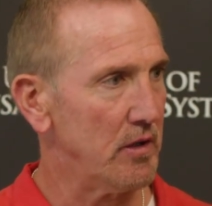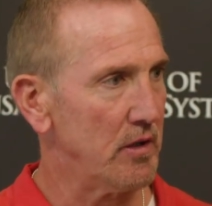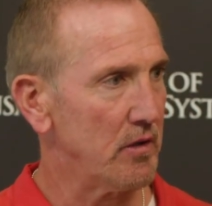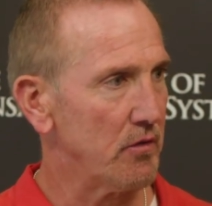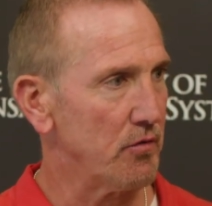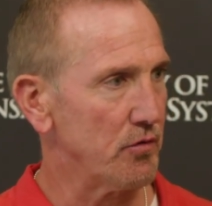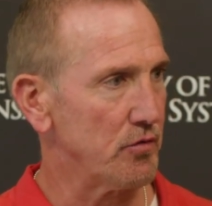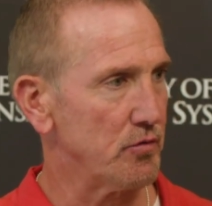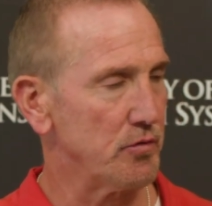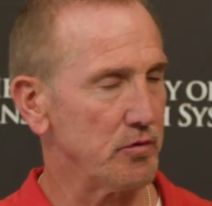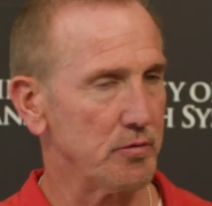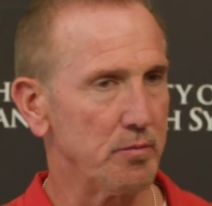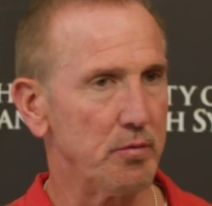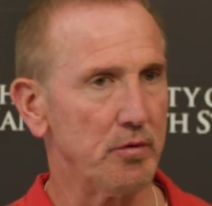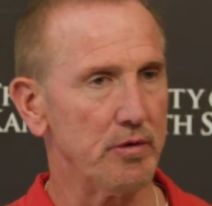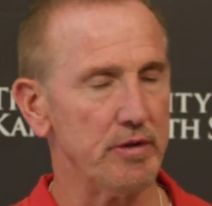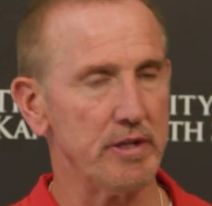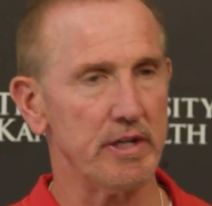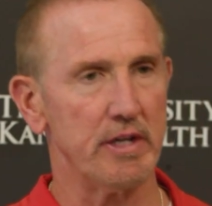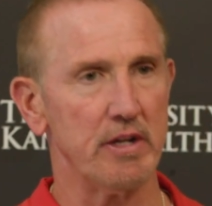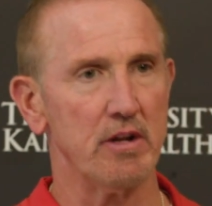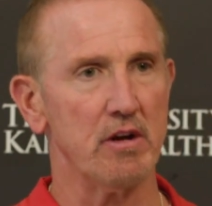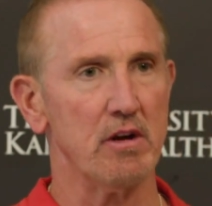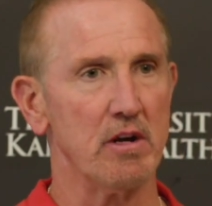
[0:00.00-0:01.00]
Chris was putting
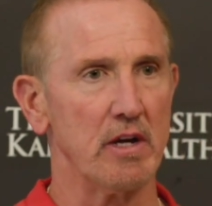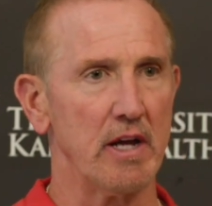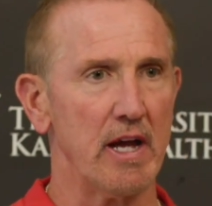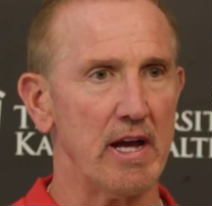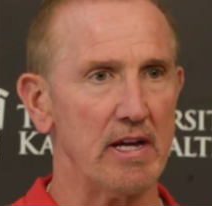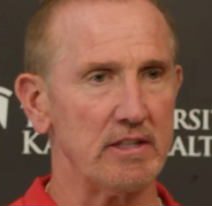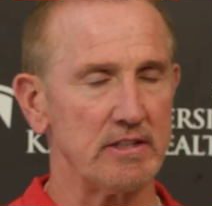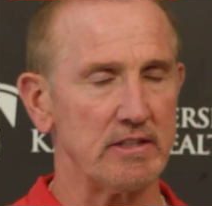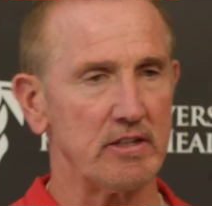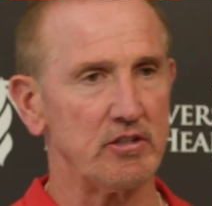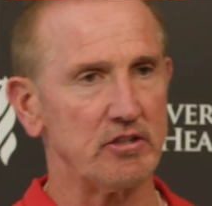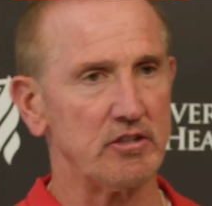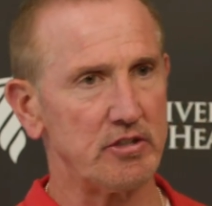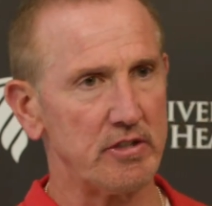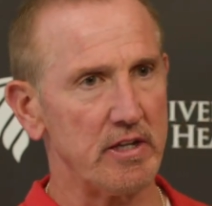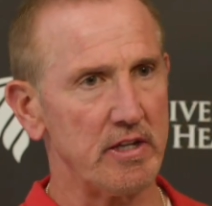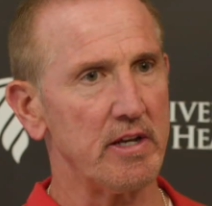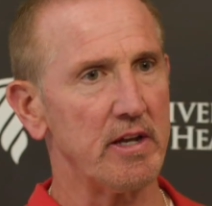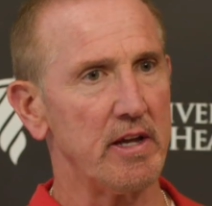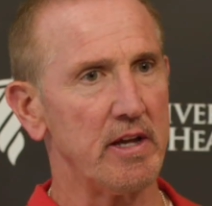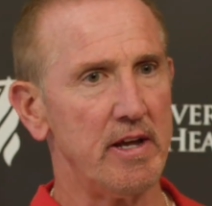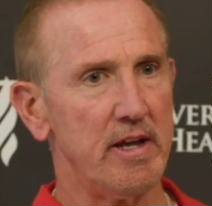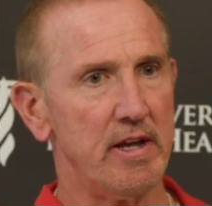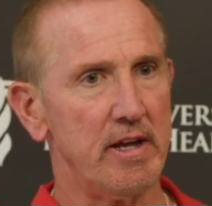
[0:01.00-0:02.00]
heat on guys. I just
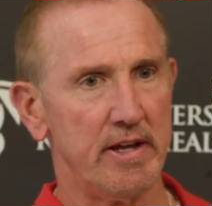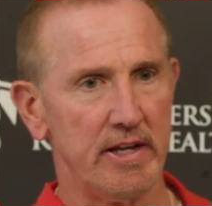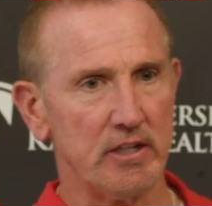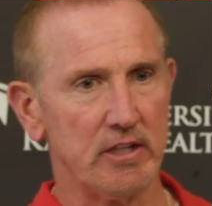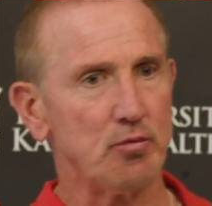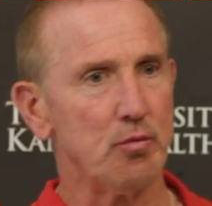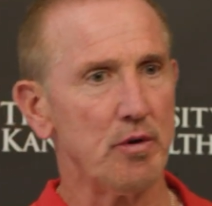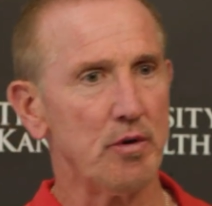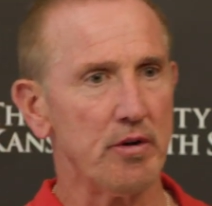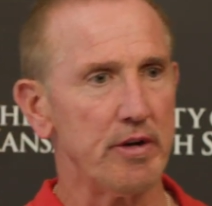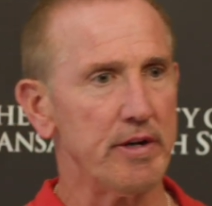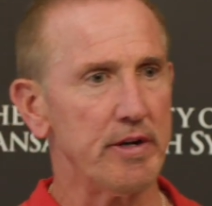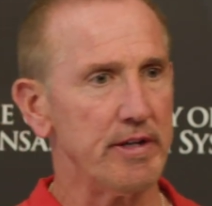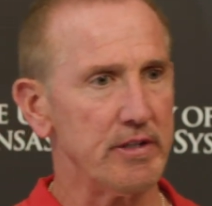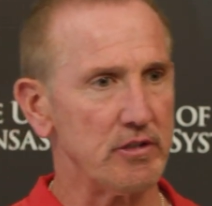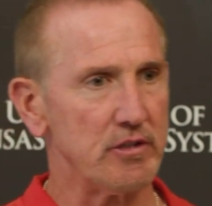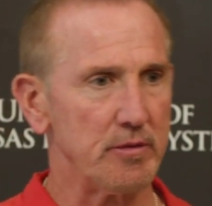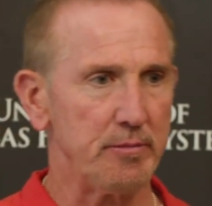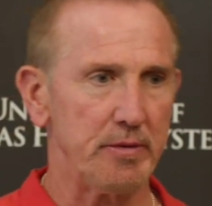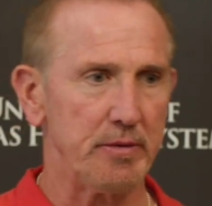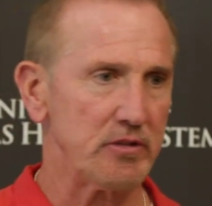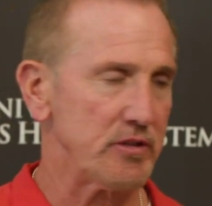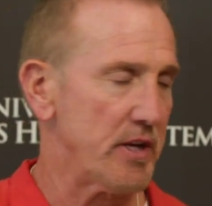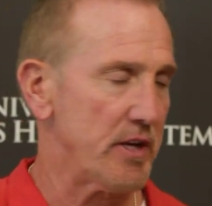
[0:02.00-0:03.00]
think it's where it needs
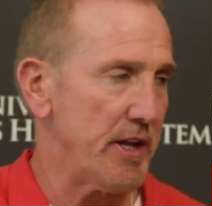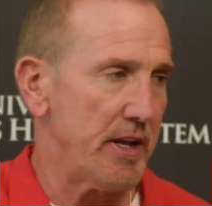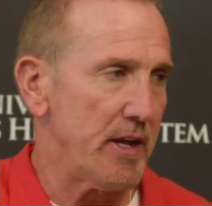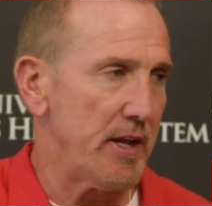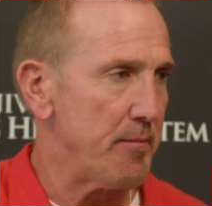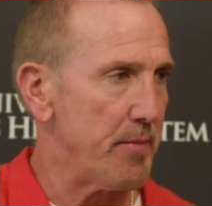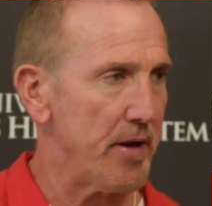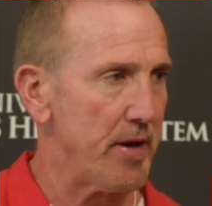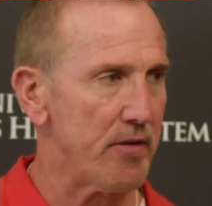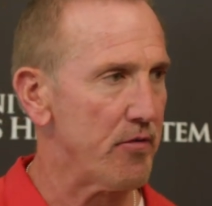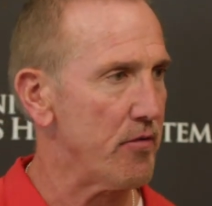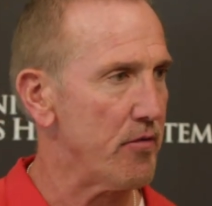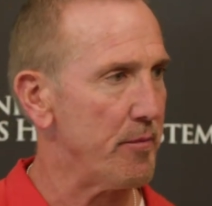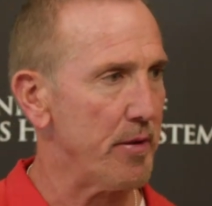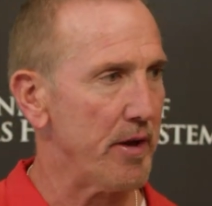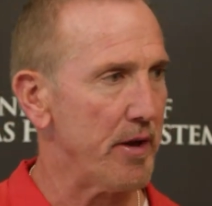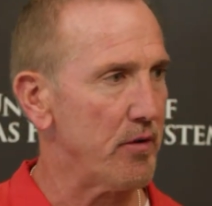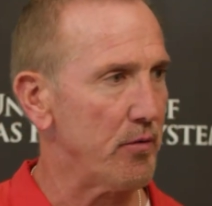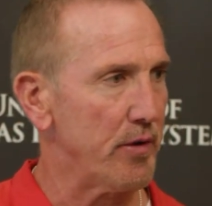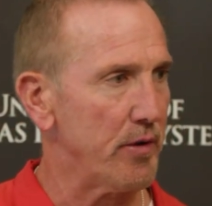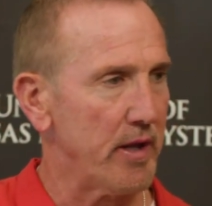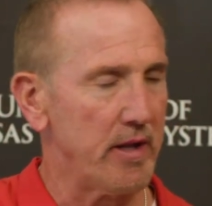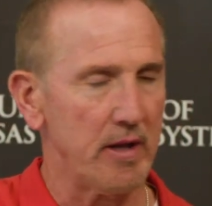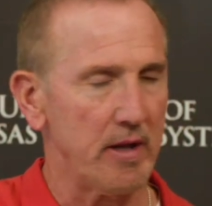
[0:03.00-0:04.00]
to be. It's got to get better and
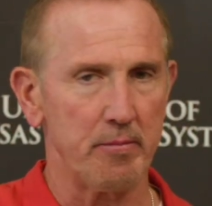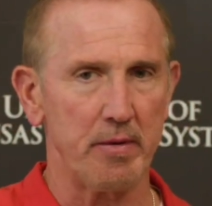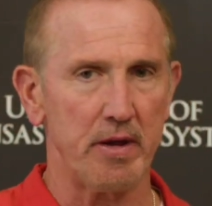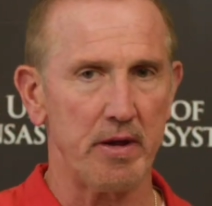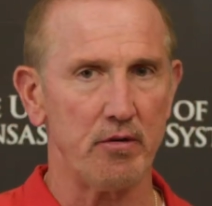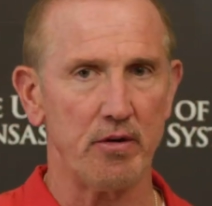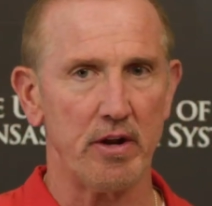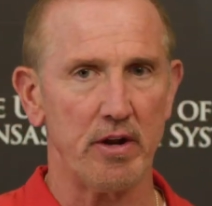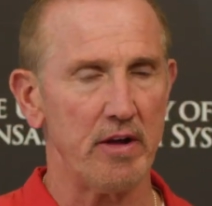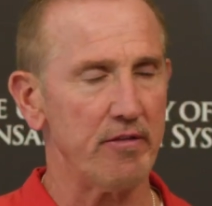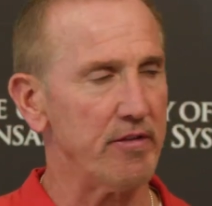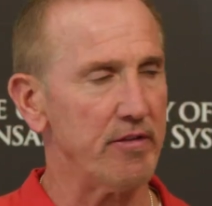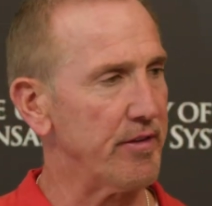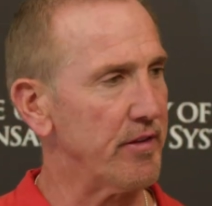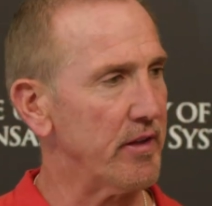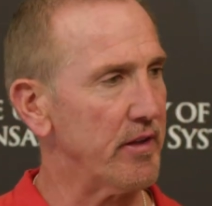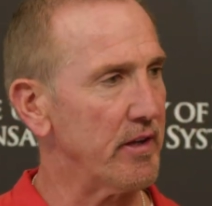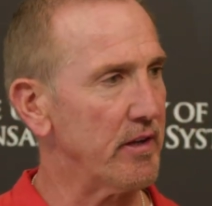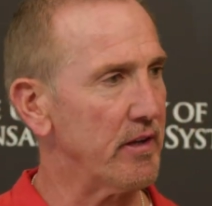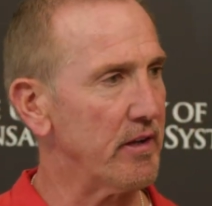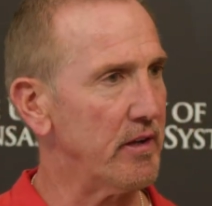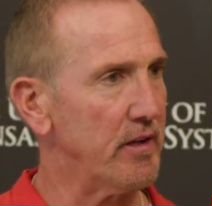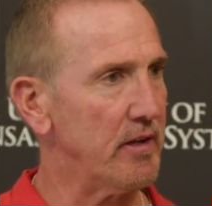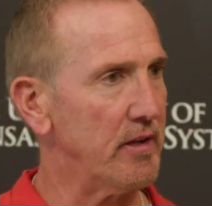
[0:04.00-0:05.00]
better. We got to get better at
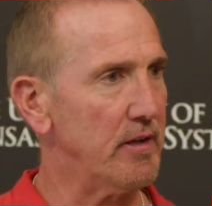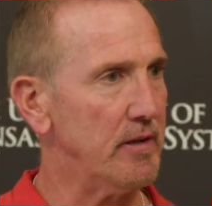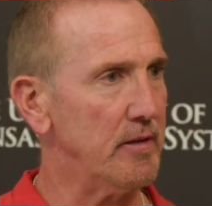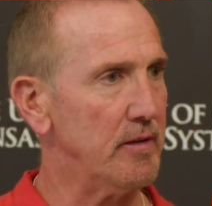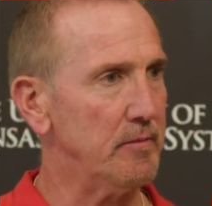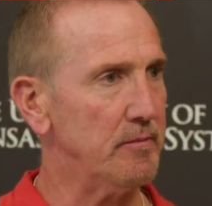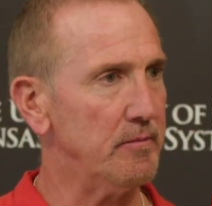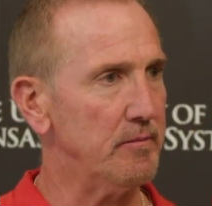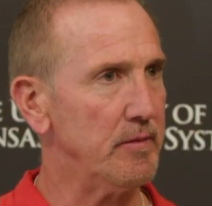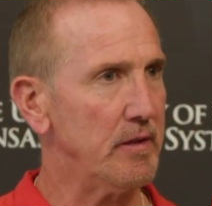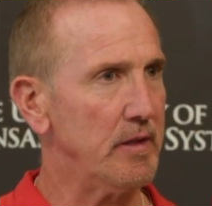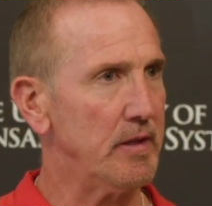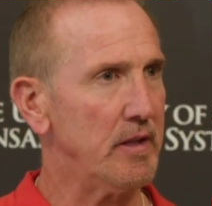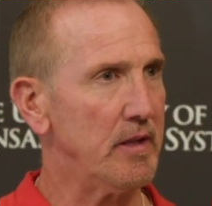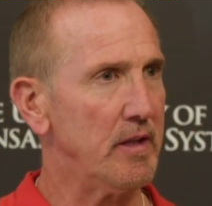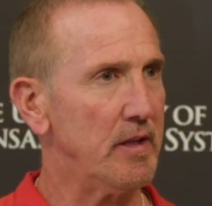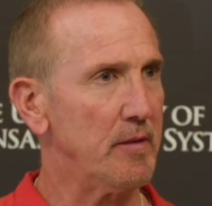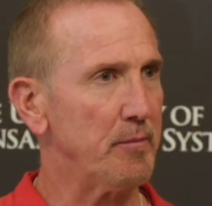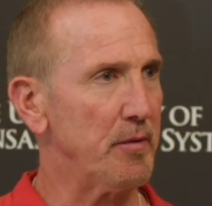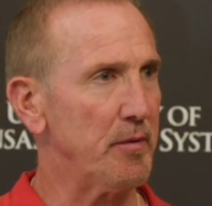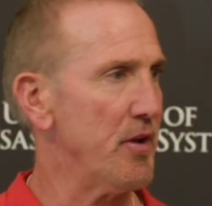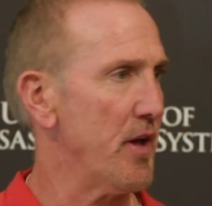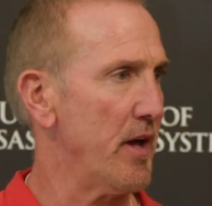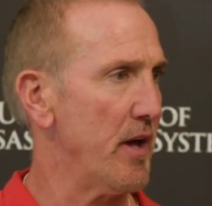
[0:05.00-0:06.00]
everything,
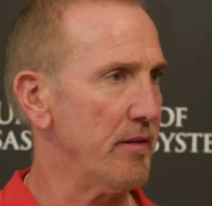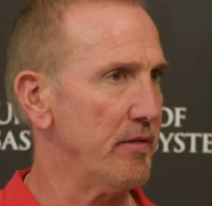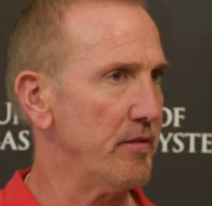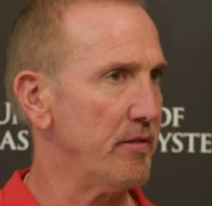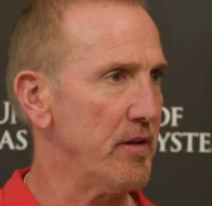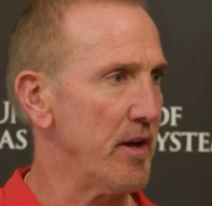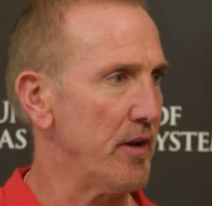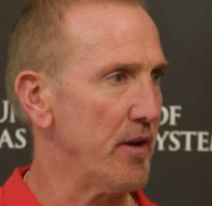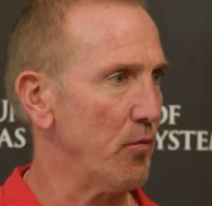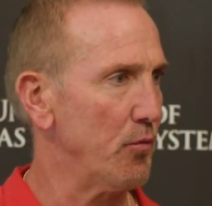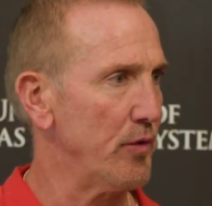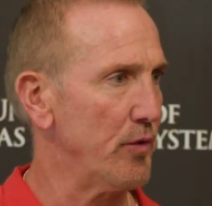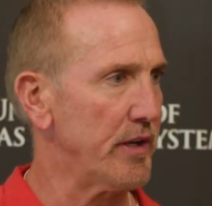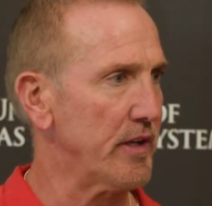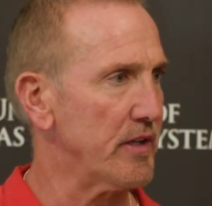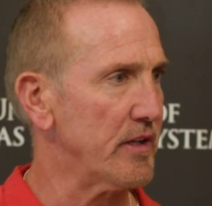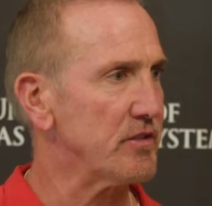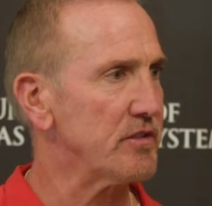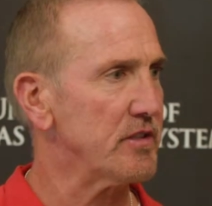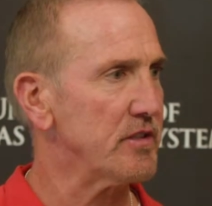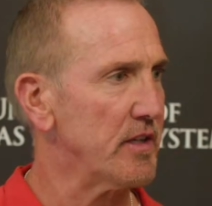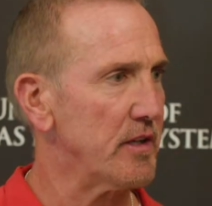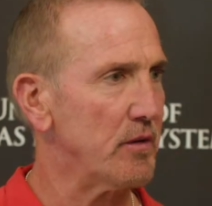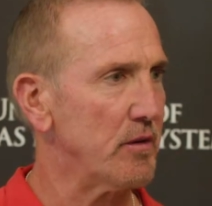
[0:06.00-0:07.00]
but not a
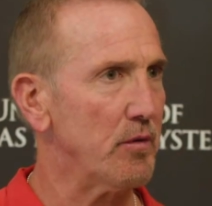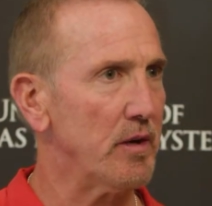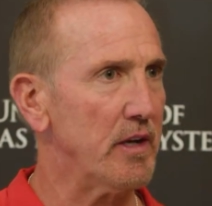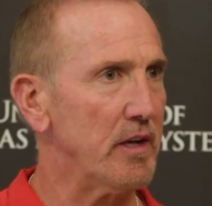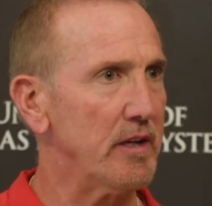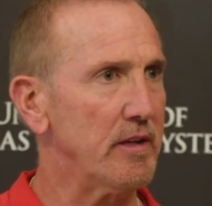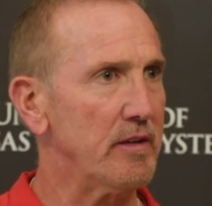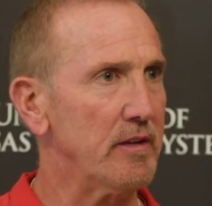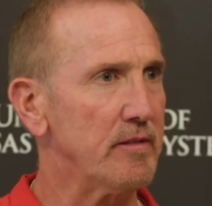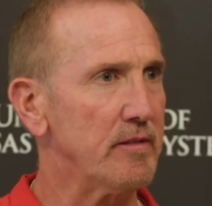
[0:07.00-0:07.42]
weakness in any way.